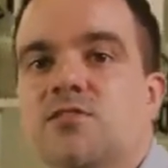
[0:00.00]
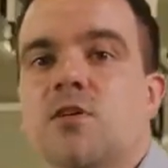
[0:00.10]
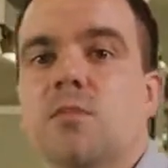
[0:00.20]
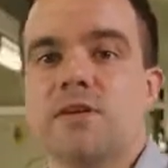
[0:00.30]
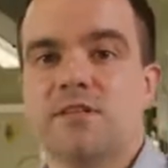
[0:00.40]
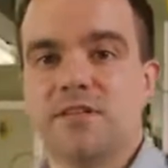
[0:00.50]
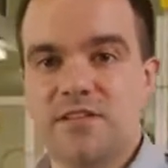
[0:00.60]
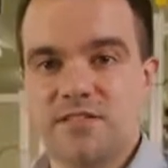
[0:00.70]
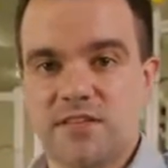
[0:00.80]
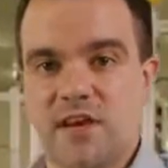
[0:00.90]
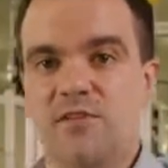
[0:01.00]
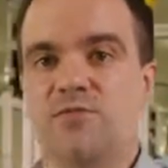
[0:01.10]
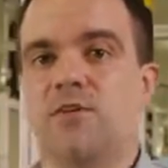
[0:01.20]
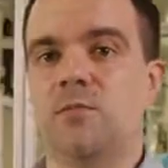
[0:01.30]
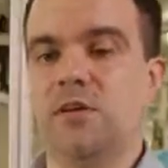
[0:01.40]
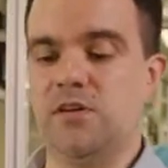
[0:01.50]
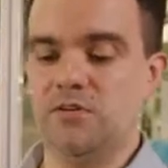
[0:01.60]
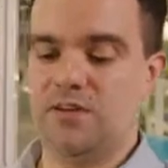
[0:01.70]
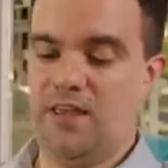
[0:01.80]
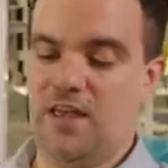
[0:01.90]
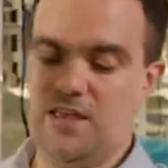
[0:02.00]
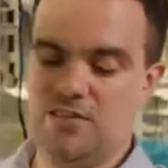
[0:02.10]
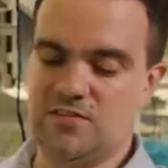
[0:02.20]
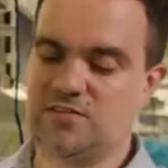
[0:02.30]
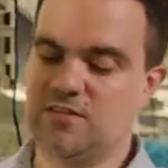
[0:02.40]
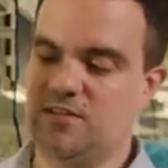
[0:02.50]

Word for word: this completely safe aluminum case